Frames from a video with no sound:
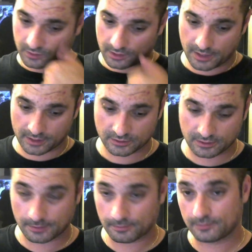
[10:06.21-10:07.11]
Next
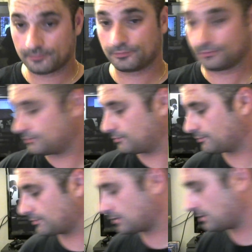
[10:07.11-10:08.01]
up
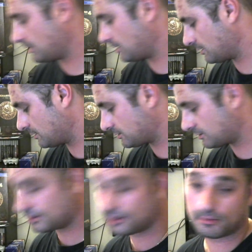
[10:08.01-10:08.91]

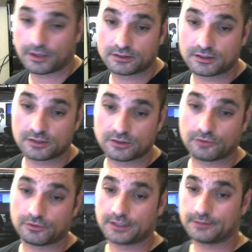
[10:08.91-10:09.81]
is the PlayStation
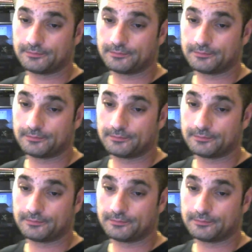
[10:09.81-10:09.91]
3.